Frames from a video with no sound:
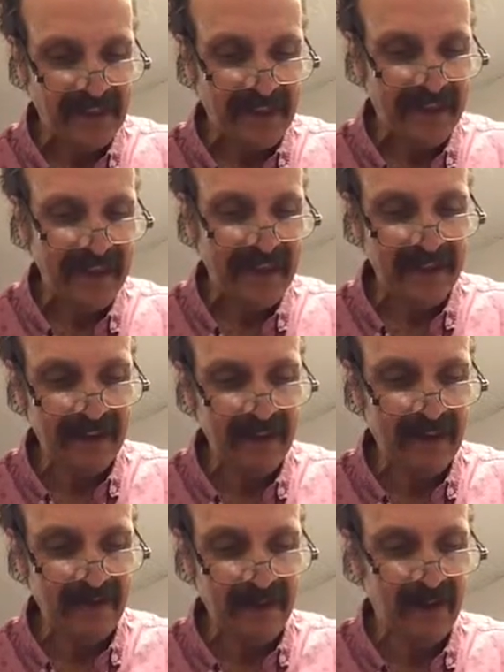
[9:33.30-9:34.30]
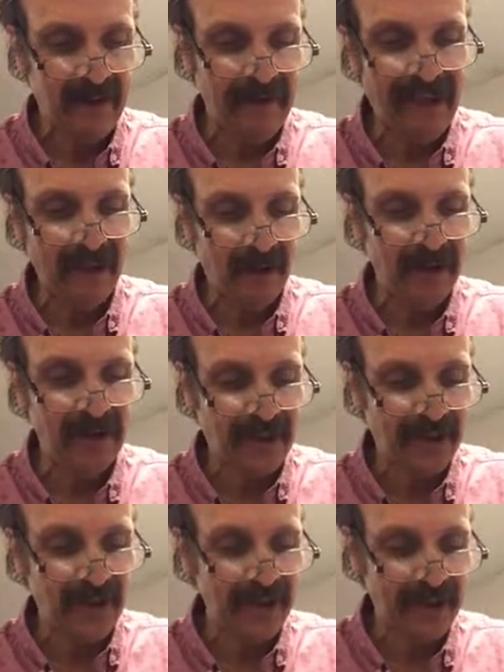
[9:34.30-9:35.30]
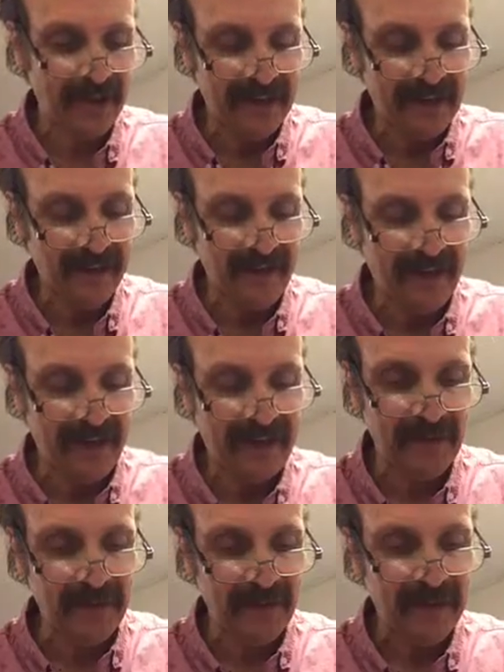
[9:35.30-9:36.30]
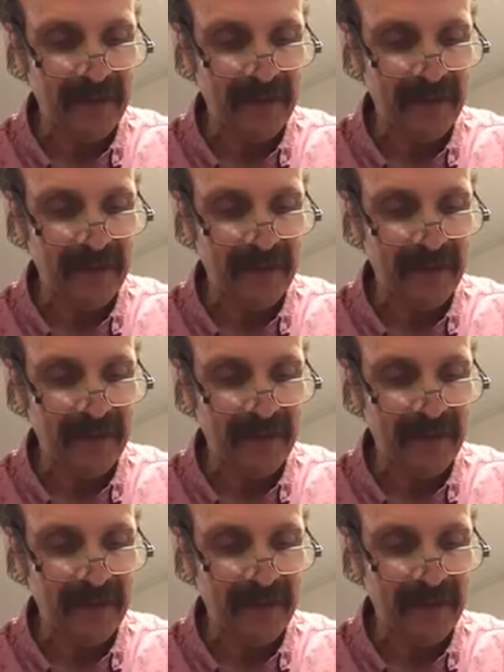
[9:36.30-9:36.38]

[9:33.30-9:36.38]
got that, you know, that look to it, and it's fine.